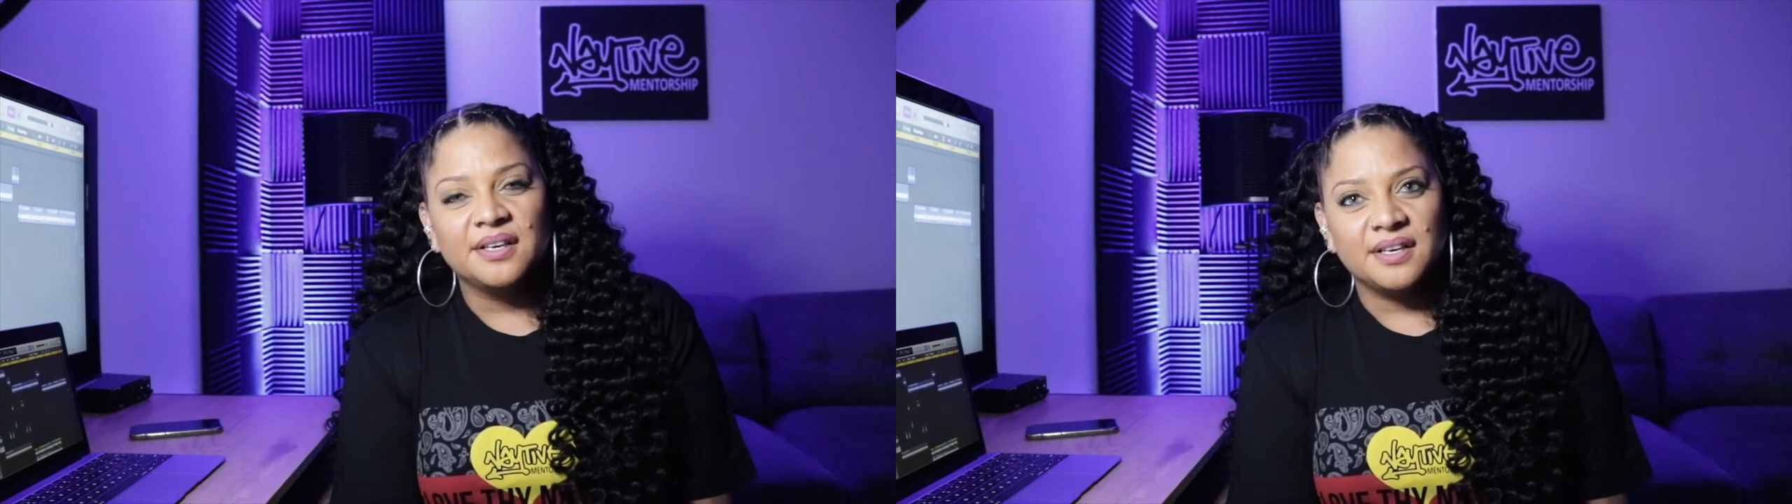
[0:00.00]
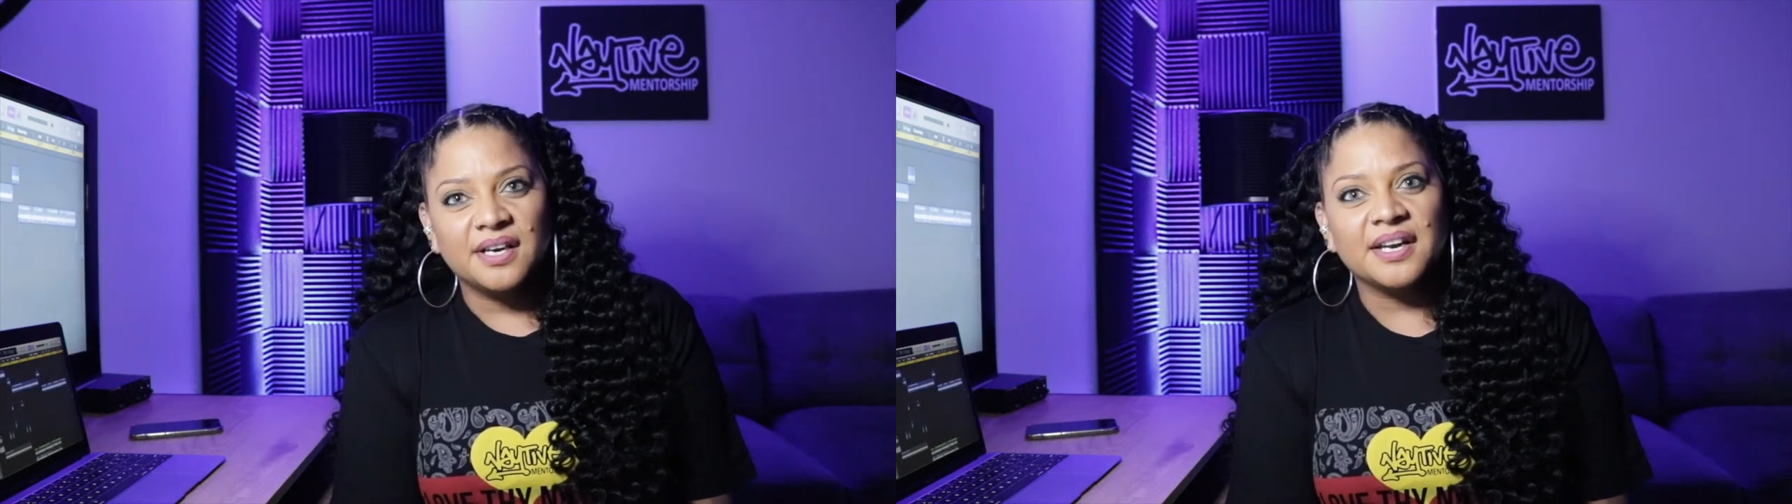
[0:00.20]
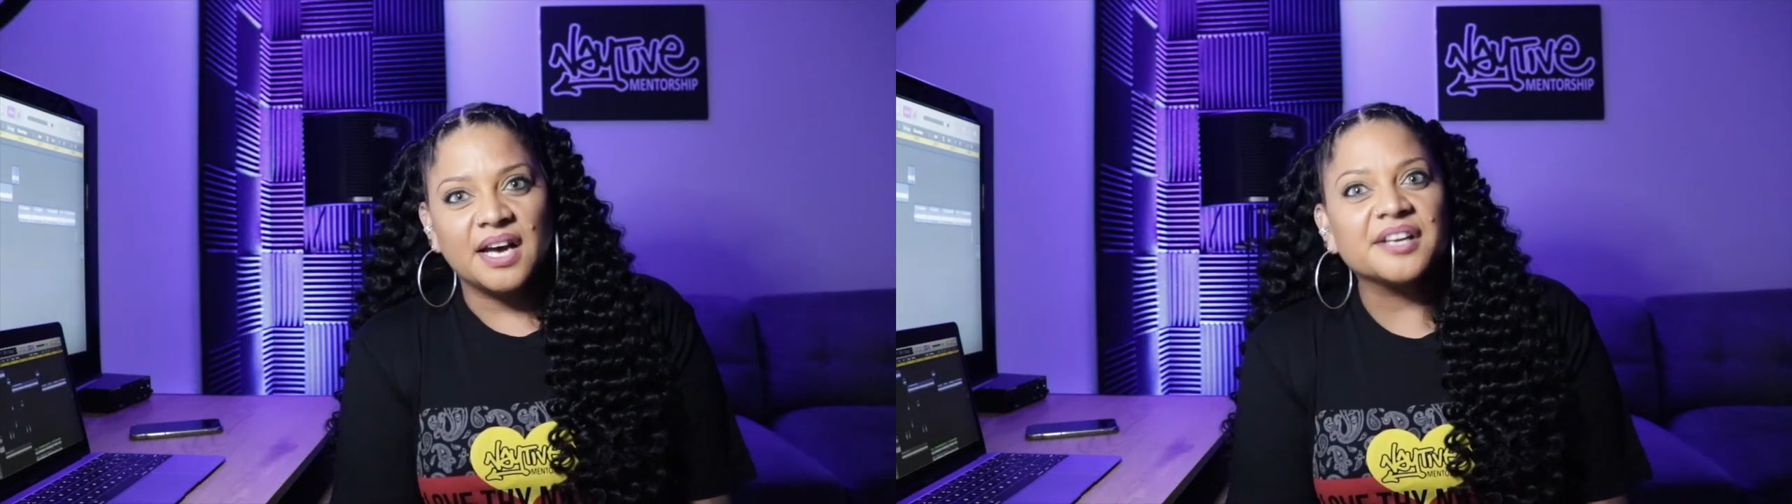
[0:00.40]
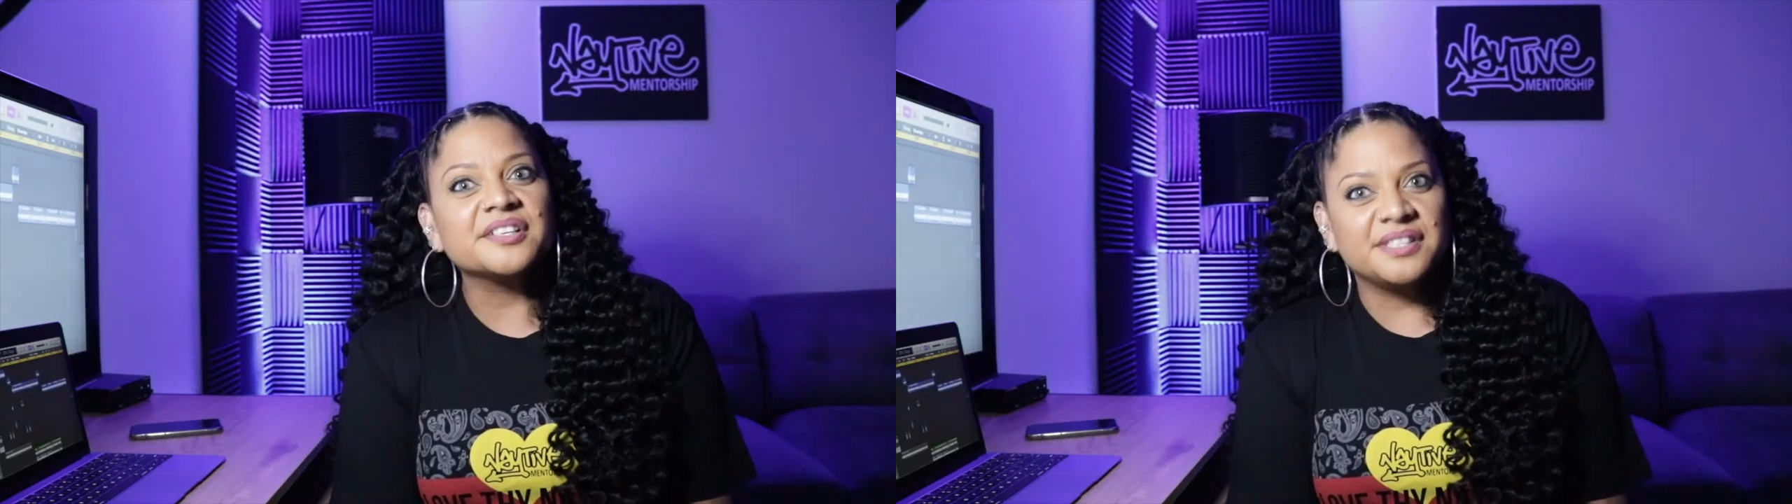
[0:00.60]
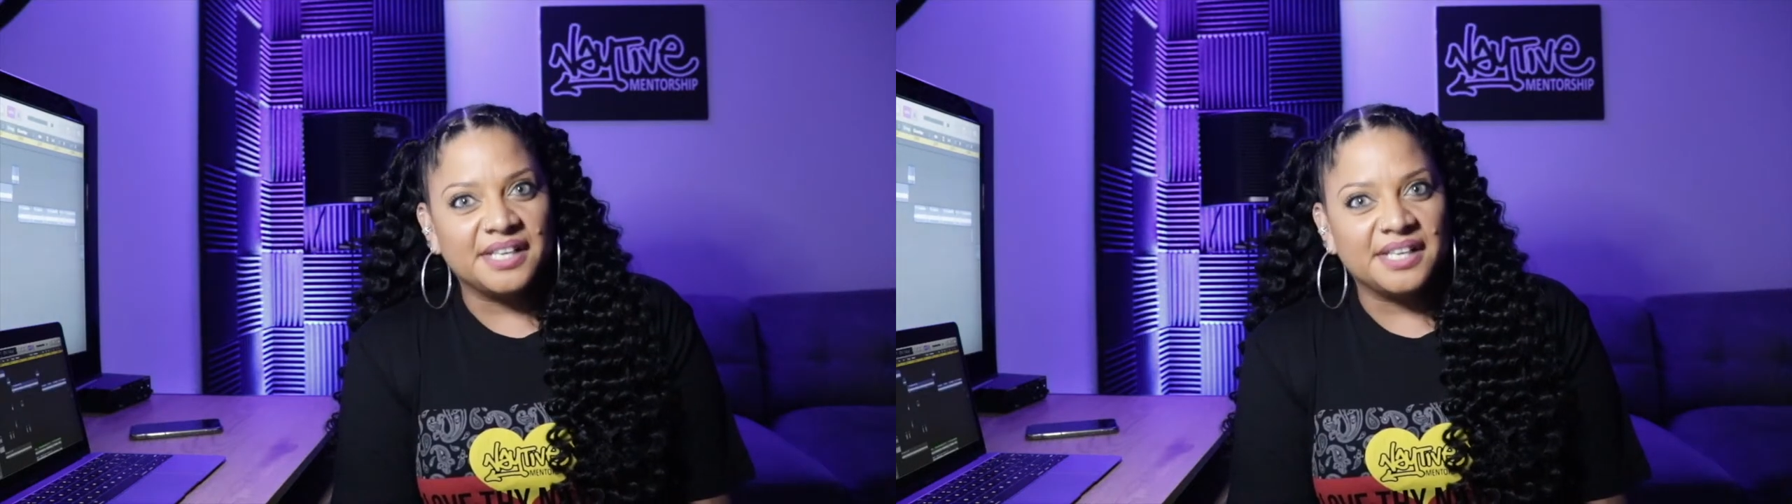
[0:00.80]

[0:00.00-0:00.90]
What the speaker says: an artist